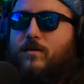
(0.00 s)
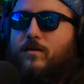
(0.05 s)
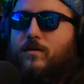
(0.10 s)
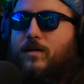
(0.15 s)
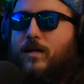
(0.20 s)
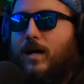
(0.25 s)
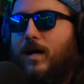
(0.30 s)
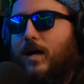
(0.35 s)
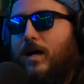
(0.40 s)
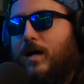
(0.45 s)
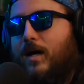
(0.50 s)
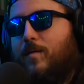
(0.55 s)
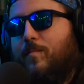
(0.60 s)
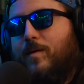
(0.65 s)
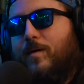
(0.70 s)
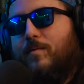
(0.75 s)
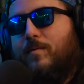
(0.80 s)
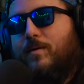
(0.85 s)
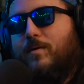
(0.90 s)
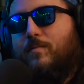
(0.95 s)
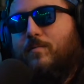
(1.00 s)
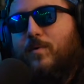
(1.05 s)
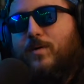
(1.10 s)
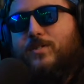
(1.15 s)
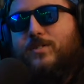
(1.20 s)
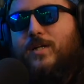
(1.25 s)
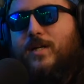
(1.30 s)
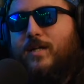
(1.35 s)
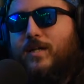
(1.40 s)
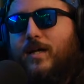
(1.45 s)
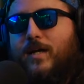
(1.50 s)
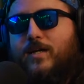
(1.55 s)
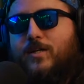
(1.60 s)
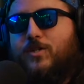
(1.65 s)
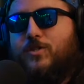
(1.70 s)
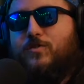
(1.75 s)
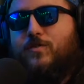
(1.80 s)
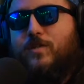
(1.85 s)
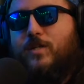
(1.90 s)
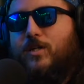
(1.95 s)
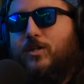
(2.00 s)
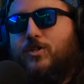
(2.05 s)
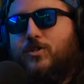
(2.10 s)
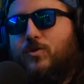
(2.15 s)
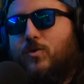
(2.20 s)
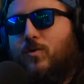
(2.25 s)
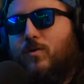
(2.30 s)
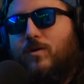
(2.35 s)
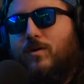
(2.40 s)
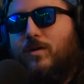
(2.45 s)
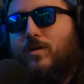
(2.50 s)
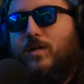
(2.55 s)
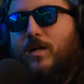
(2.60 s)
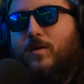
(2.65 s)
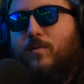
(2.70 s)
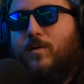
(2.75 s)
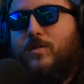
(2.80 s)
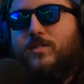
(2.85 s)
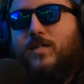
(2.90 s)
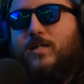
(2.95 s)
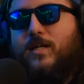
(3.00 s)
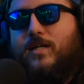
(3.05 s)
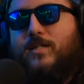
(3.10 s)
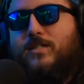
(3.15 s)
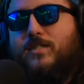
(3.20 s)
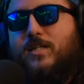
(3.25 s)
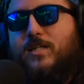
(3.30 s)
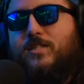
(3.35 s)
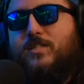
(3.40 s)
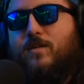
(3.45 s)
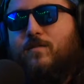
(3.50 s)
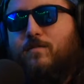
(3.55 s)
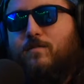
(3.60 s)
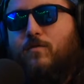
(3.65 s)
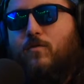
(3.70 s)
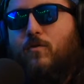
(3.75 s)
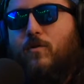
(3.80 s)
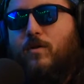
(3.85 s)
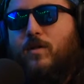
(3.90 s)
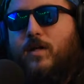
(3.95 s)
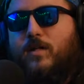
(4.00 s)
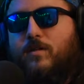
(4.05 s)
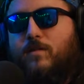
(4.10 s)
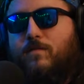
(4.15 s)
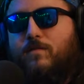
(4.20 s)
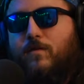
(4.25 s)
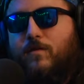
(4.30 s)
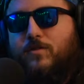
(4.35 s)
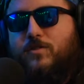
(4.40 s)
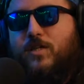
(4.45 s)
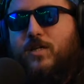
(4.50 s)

Yeah, but it wasn't it like just really short. Like, wasn't like season four like the first